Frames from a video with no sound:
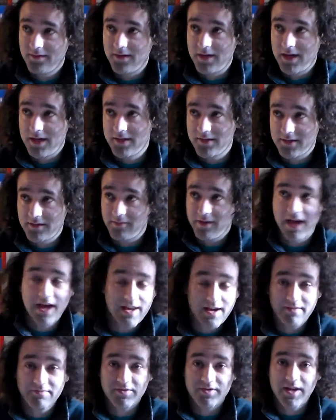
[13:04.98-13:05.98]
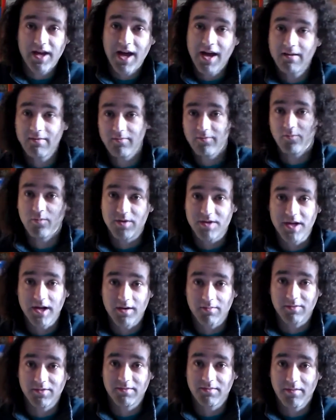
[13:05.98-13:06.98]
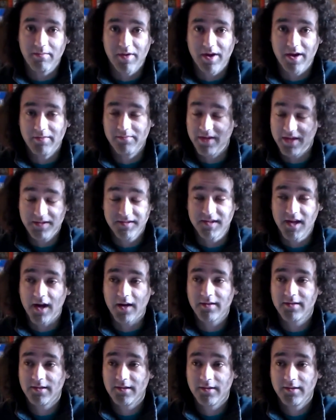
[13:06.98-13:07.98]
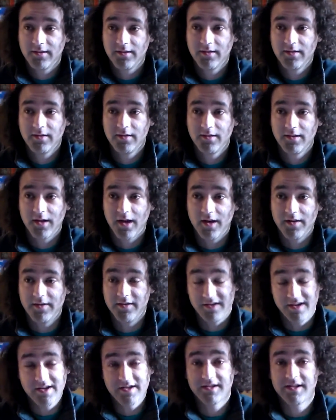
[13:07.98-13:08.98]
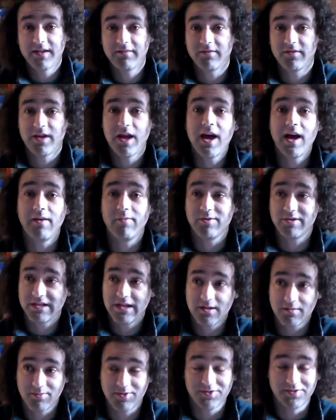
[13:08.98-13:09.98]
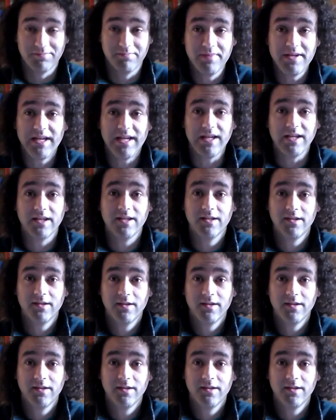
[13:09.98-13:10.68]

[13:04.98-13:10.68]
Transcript: dentists that we had after that were terrible to my mom. They sucked. And the dentists after that were terrible to me.